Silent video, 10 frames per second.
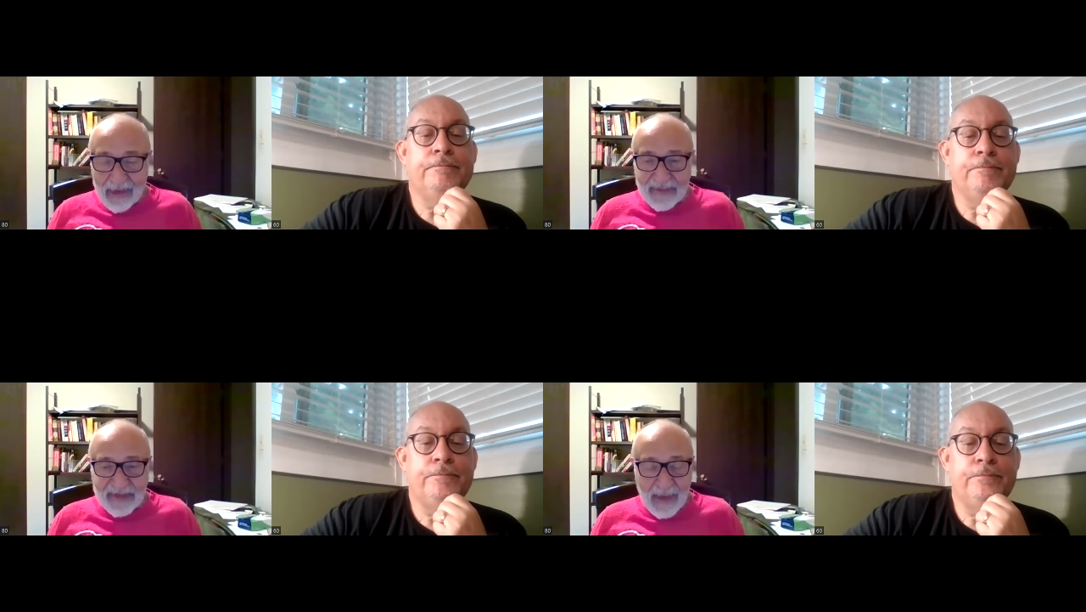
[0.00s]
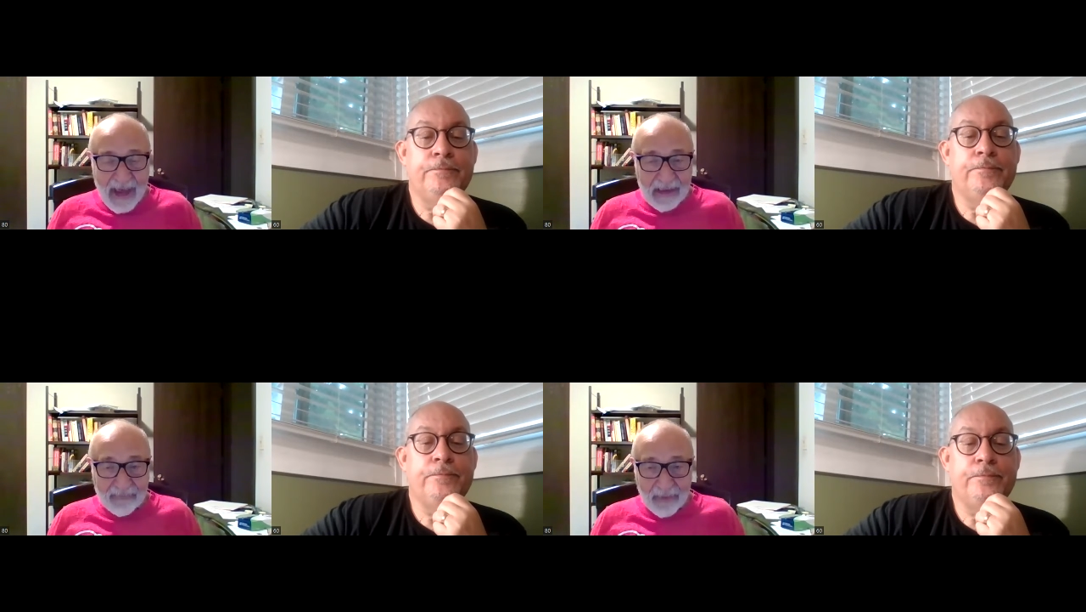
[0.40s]

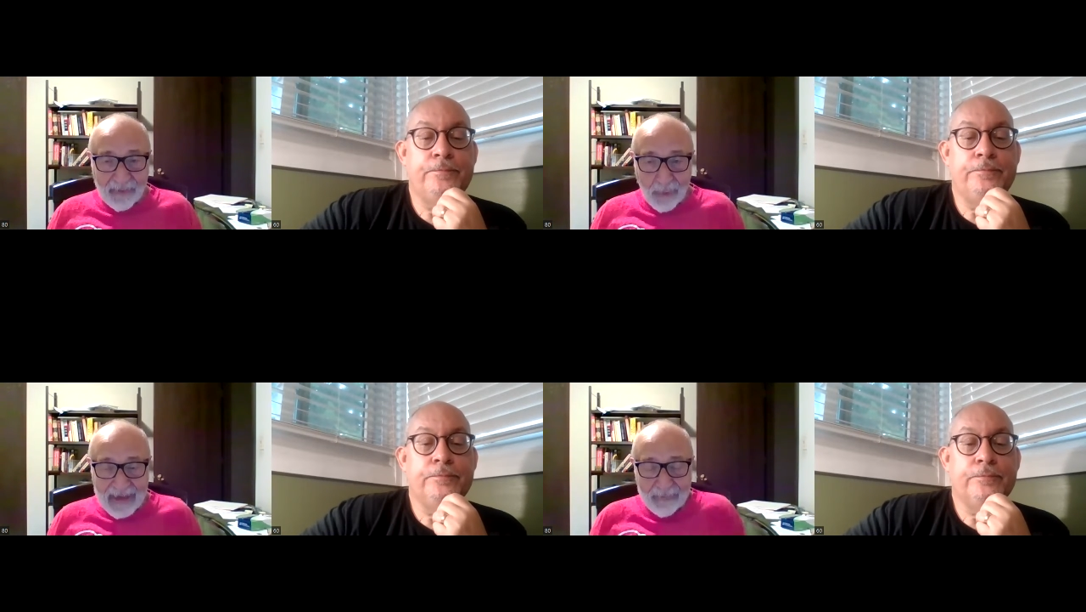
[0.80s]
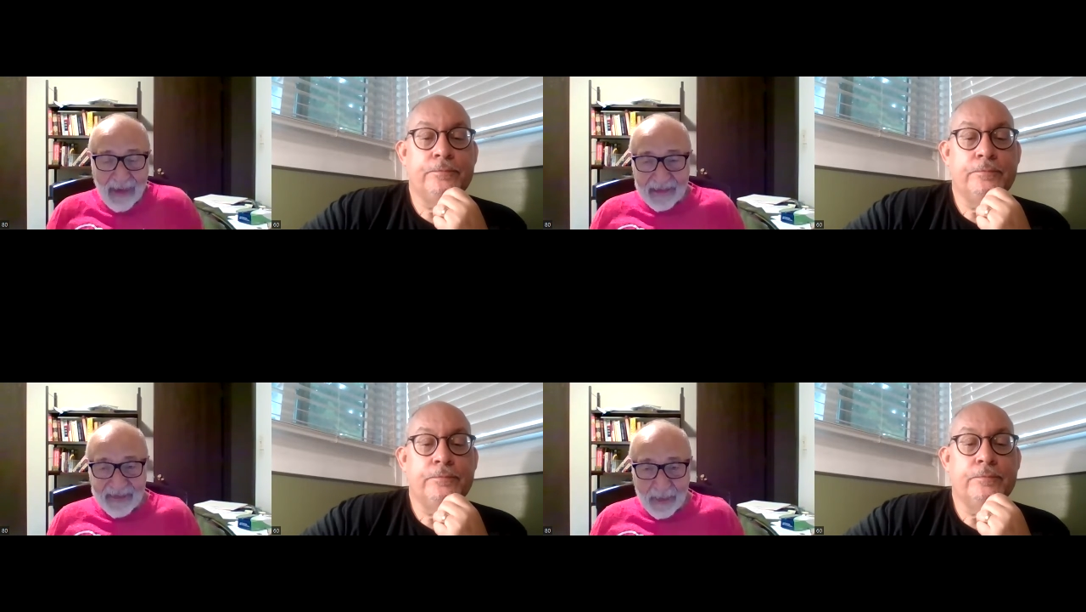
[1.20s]
Speaker 1: lifespan of a running
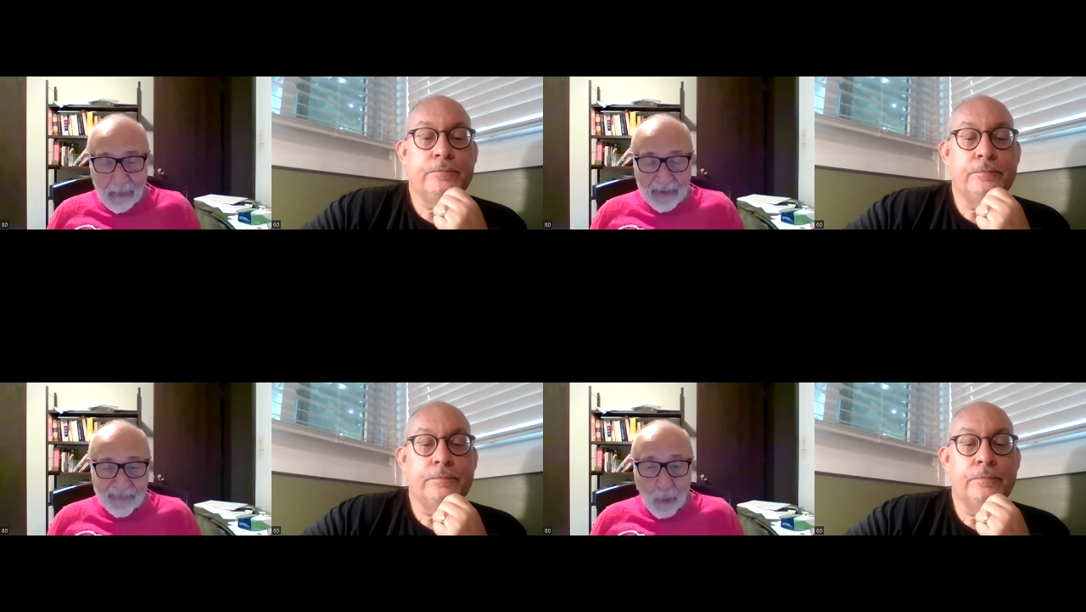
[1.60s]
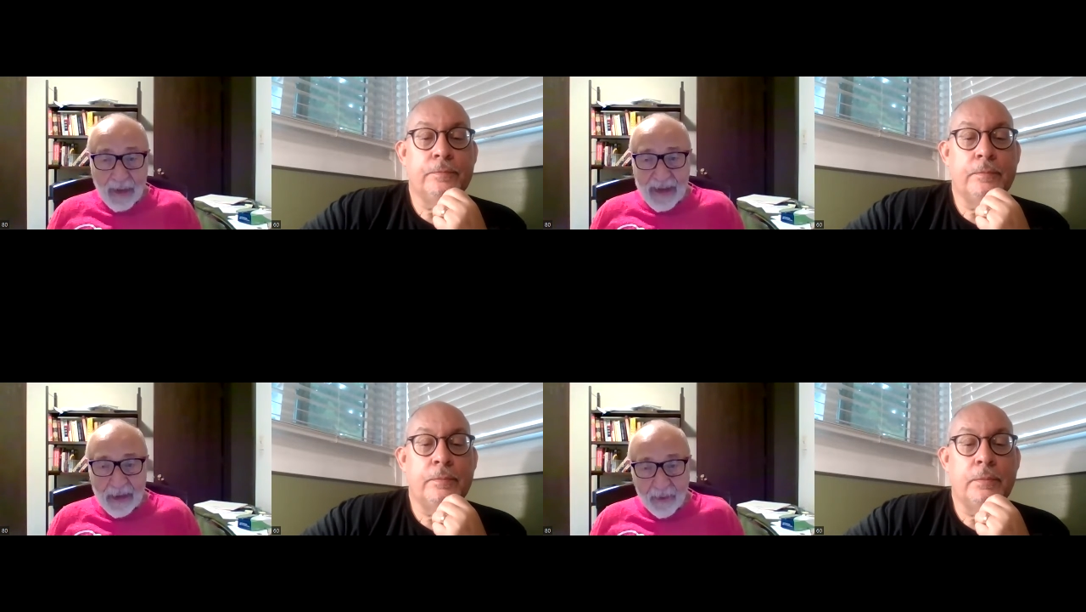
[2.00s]
back's about what
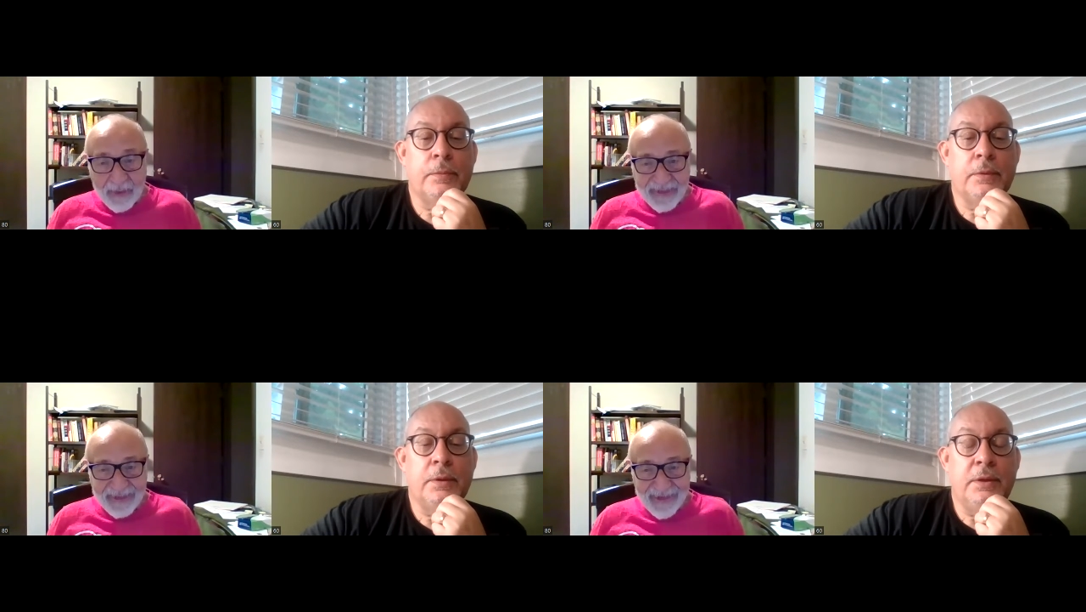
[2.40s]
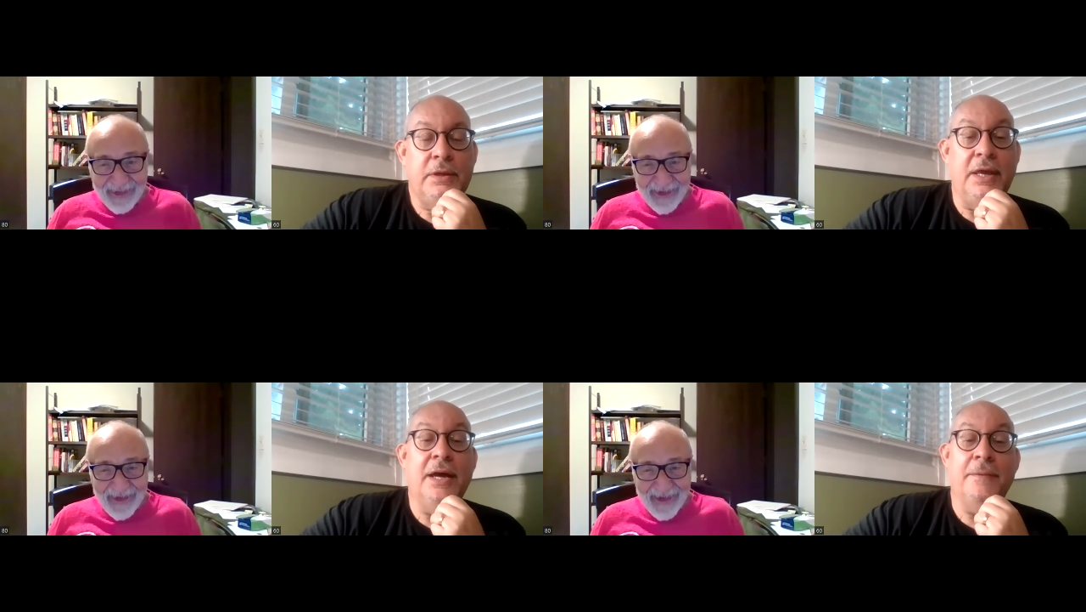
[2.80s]
four years.
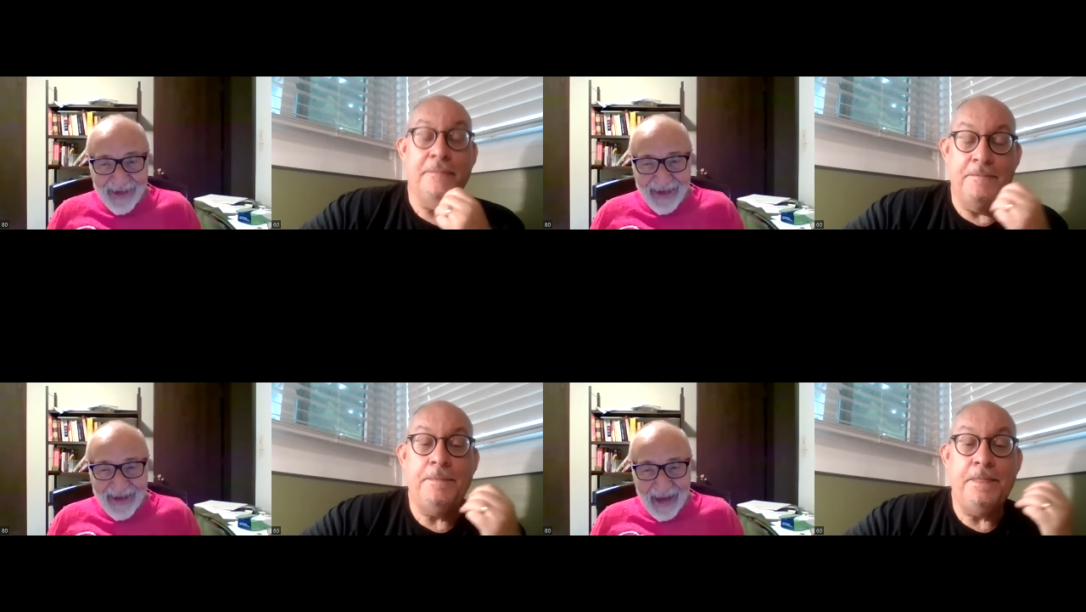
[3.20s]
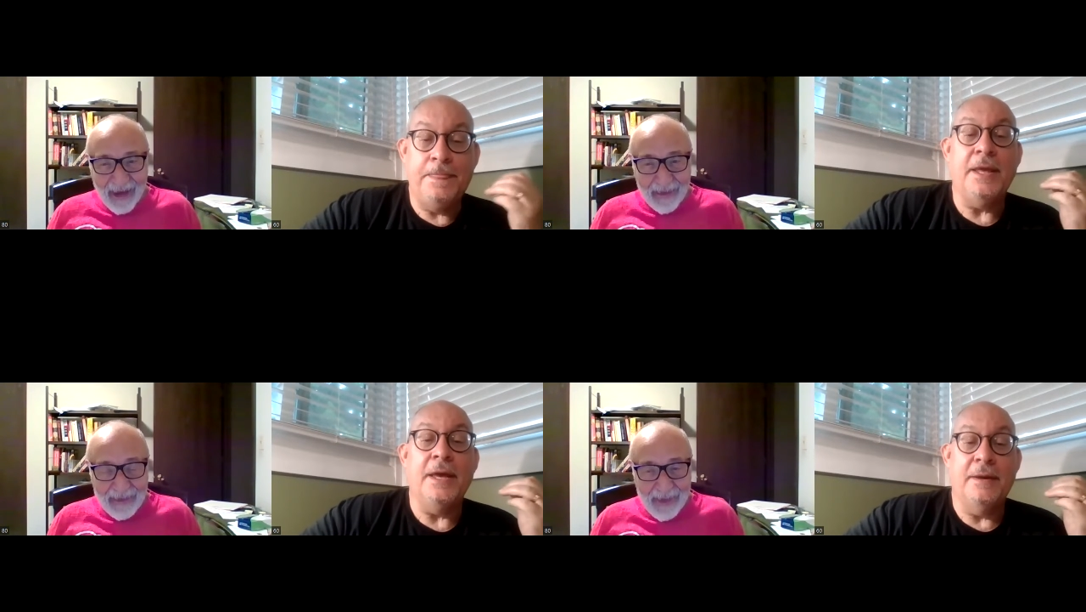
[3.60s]
Yeah.
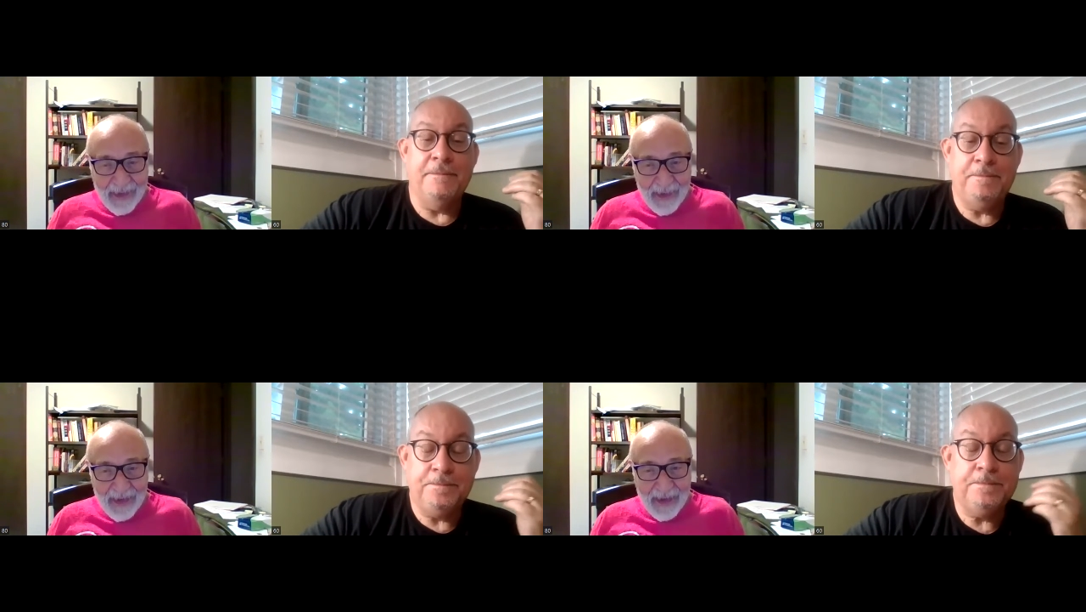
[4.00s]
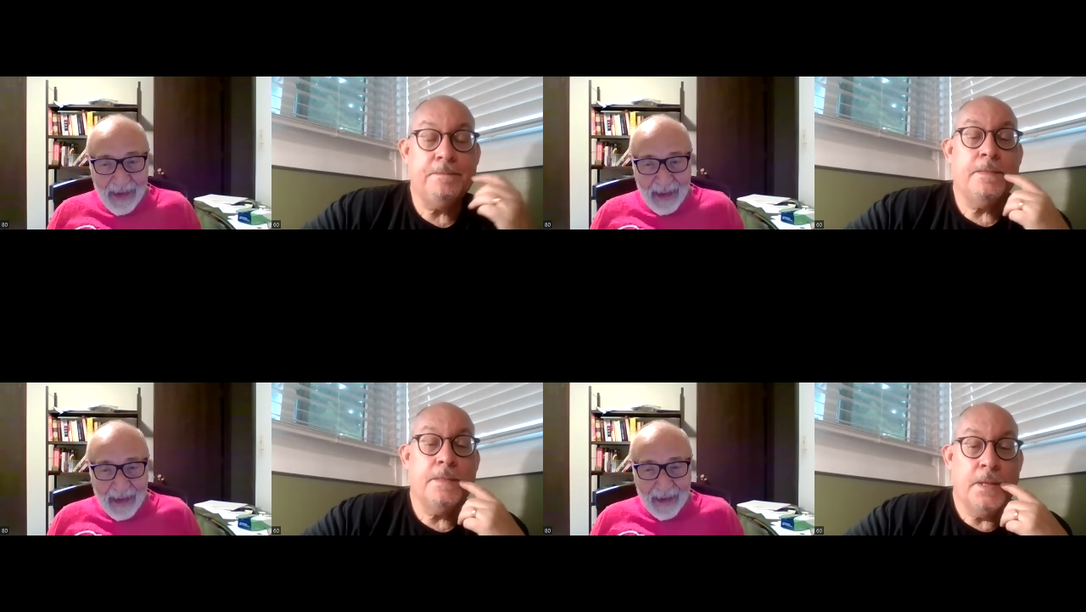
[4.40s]
Uh, yeah.
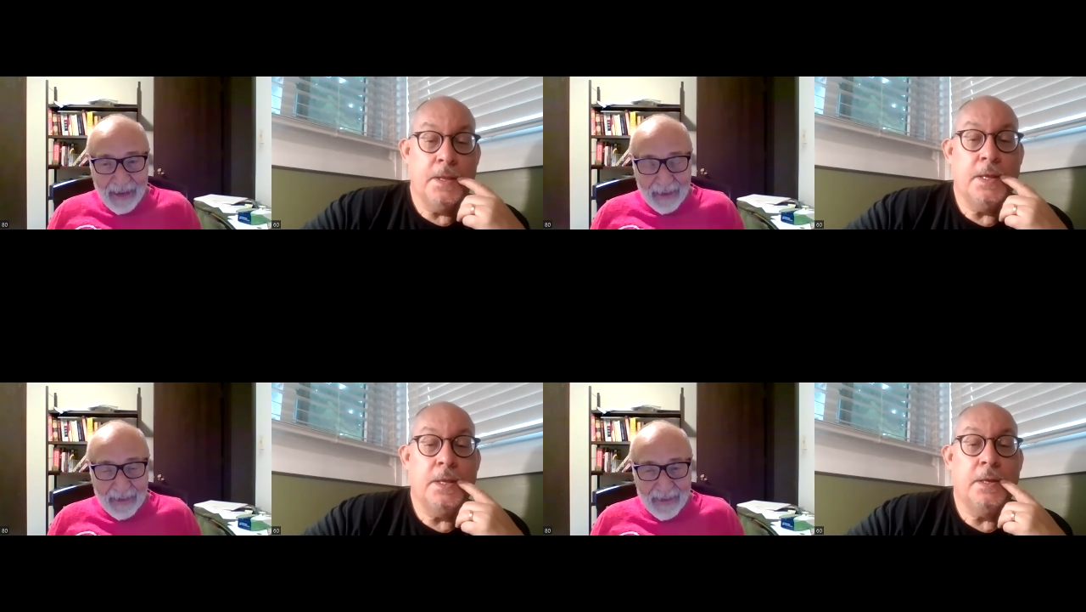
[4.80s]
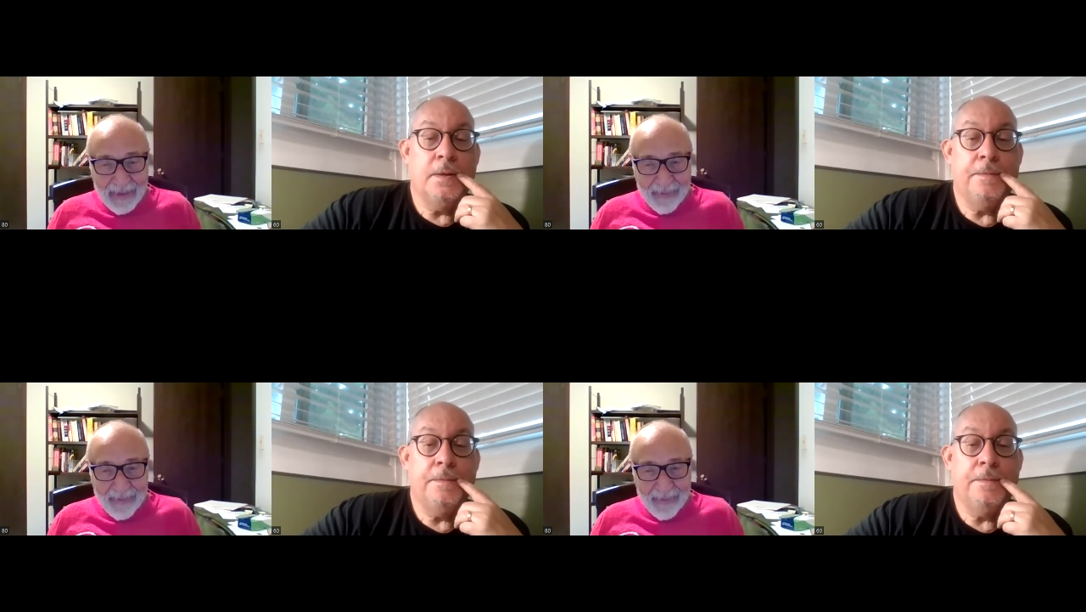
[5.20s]
Uh,